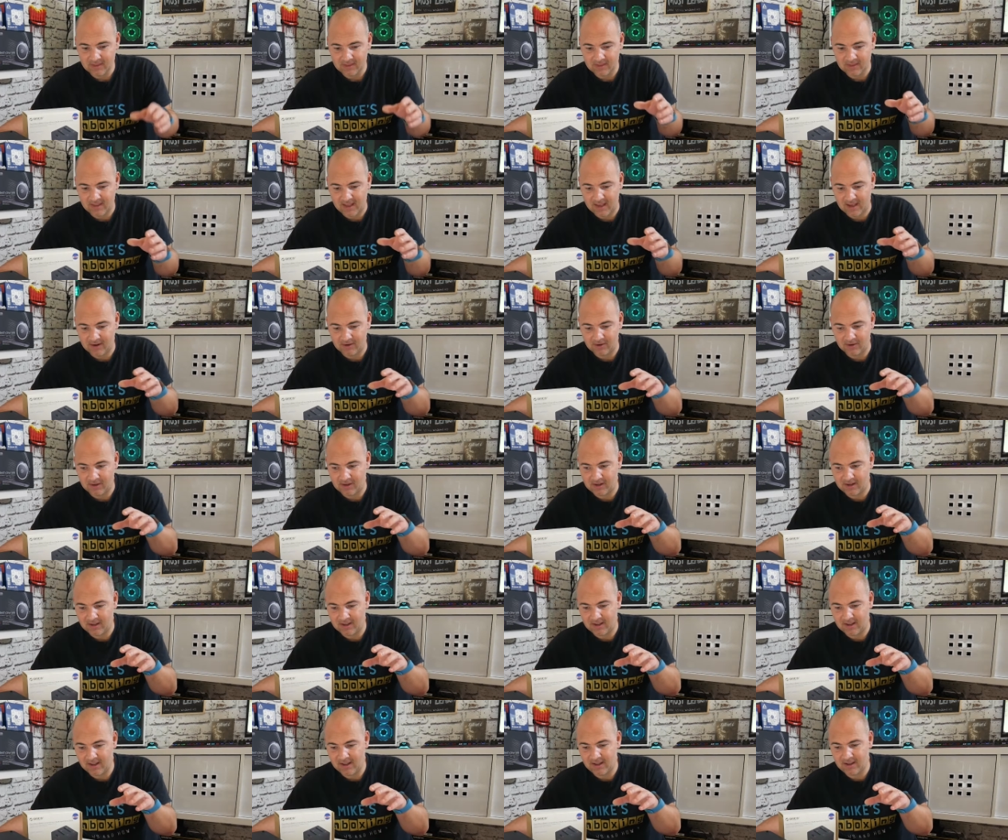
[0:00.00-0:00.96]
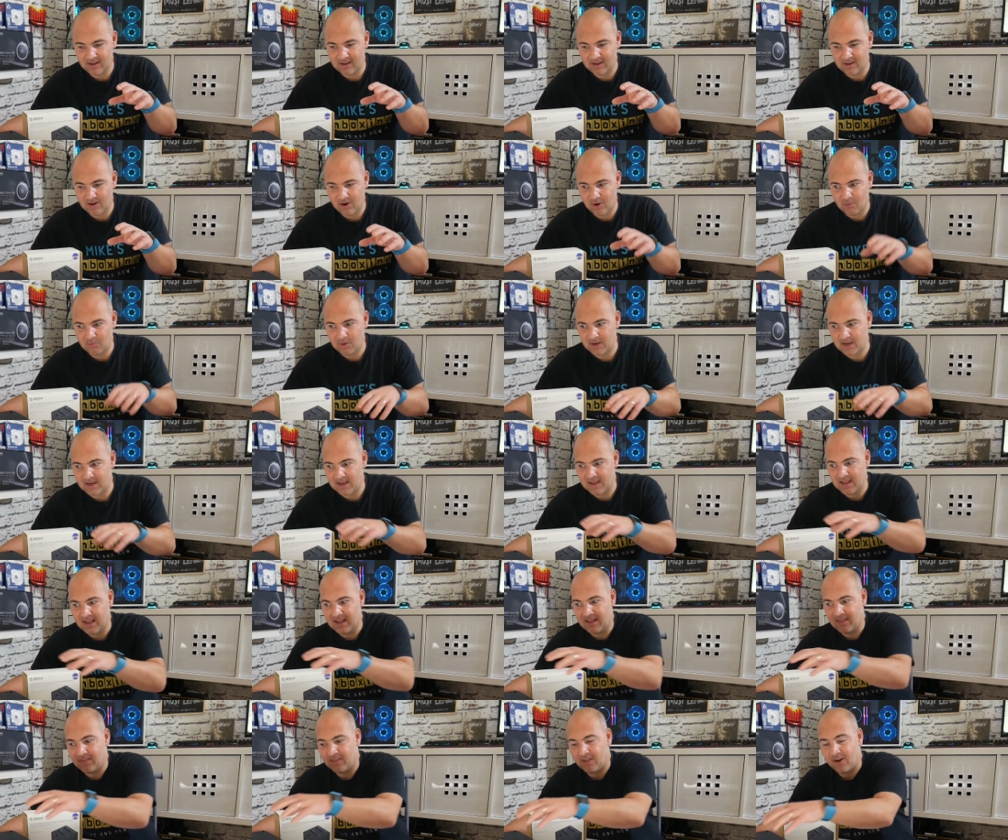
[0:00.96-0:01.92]
Then I'm gonna copy
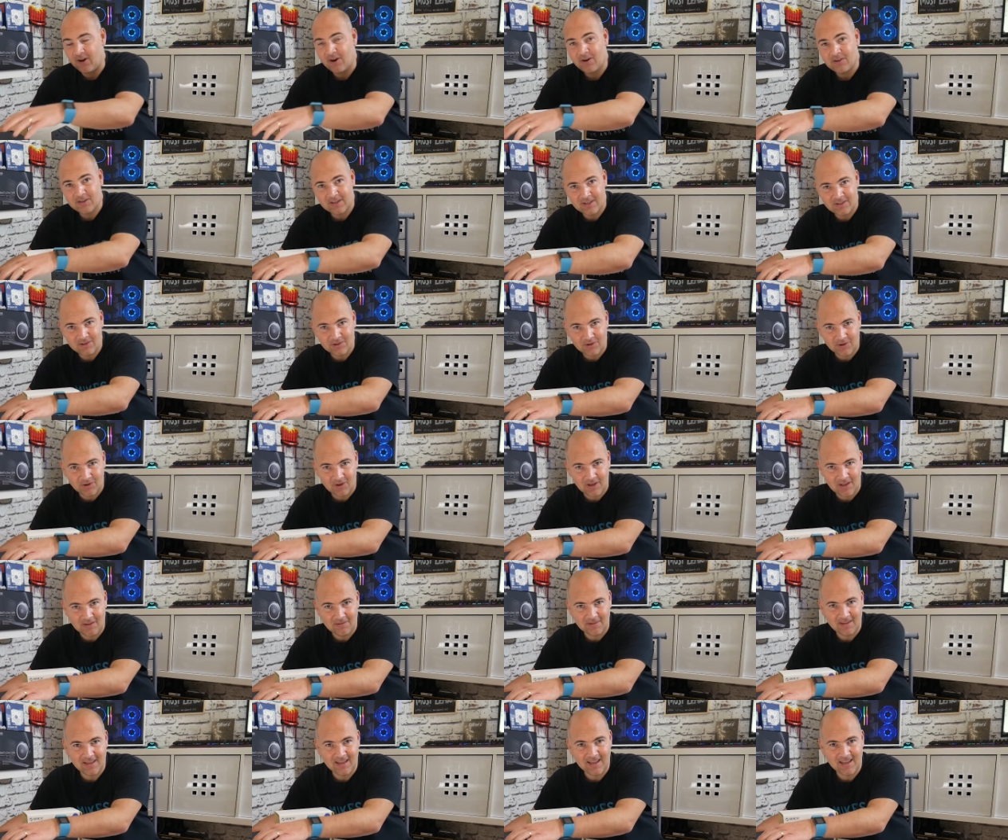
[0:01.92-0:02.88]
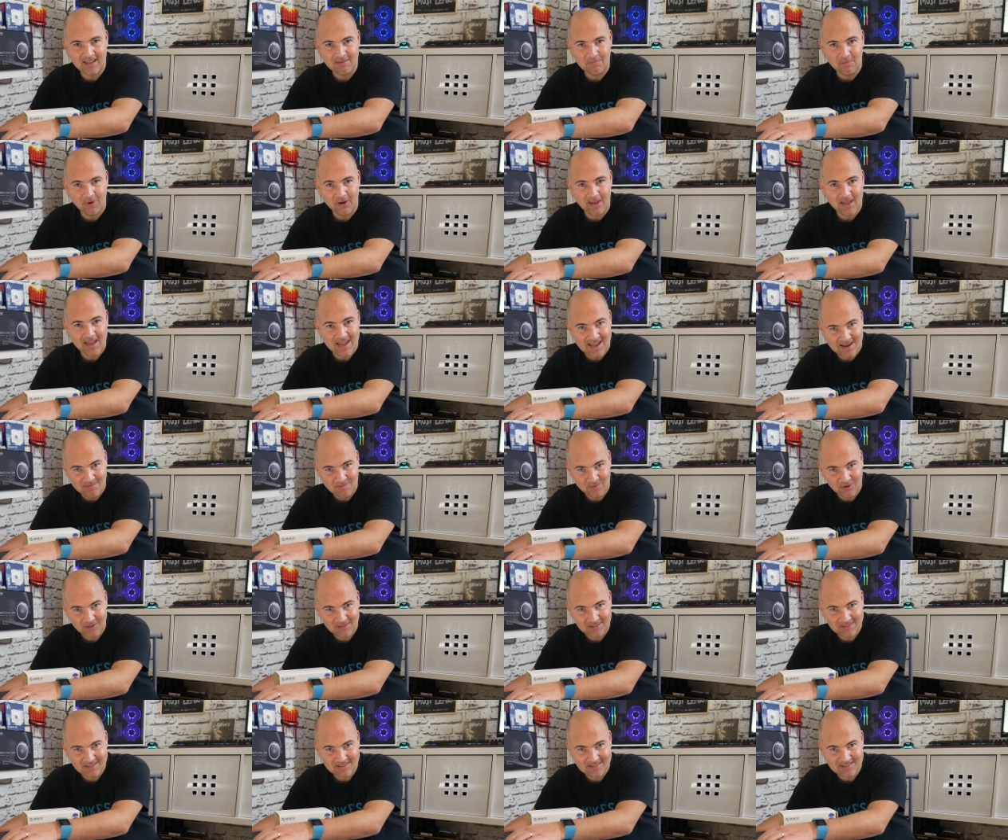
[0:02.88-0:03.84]
the hard disk drive in my
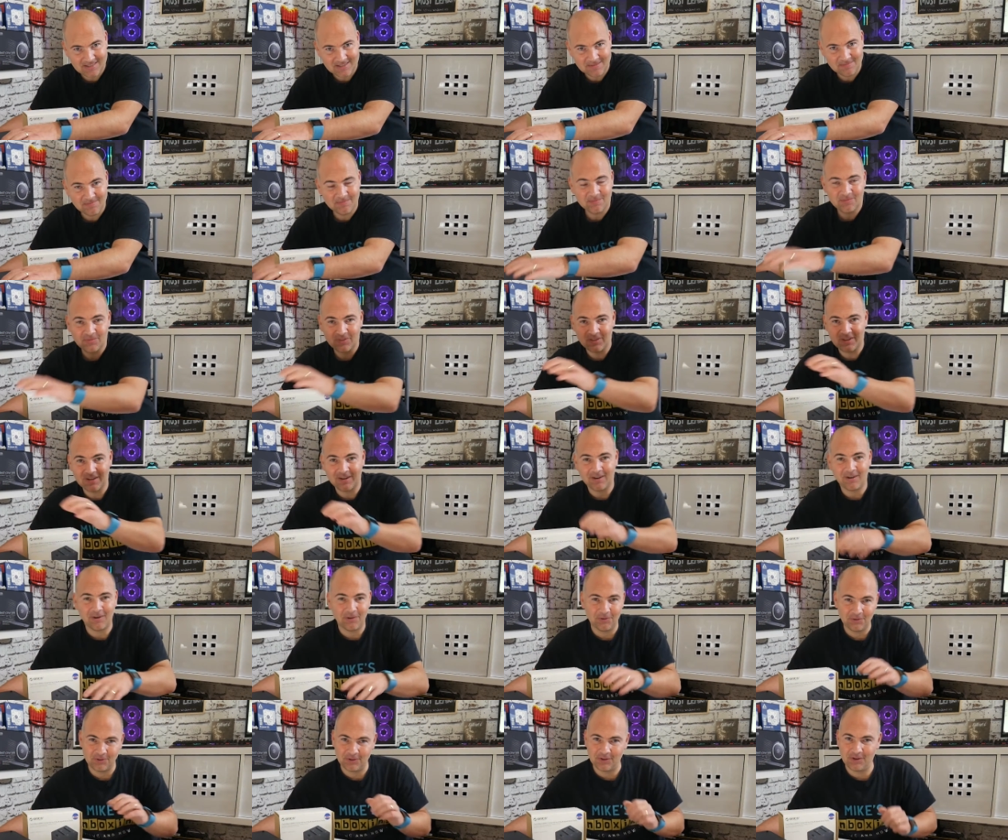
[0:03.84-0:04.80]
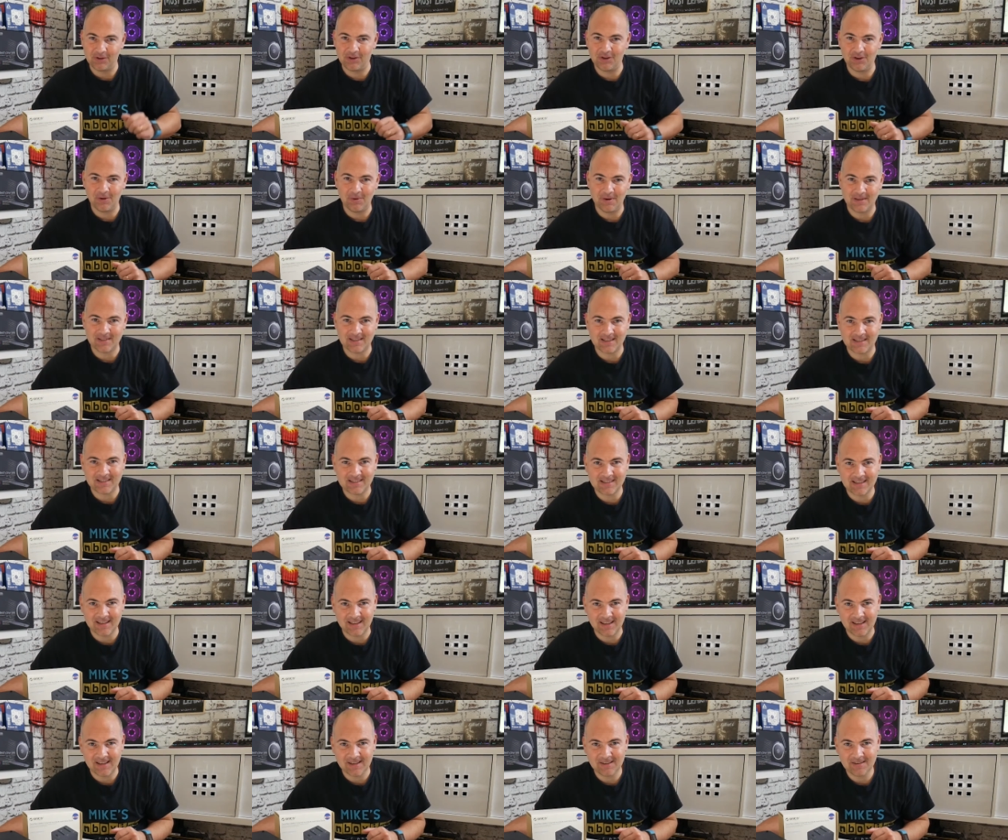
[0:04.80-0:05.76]
AM1 system onto the new
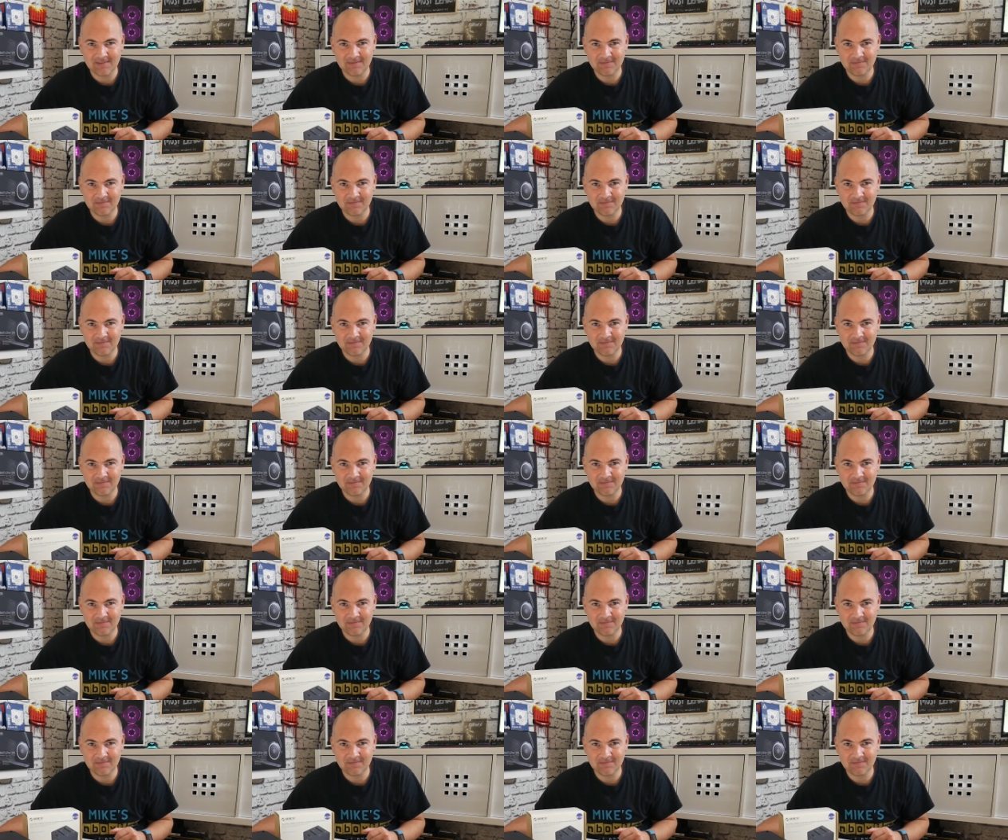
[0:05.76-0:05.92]
SSD.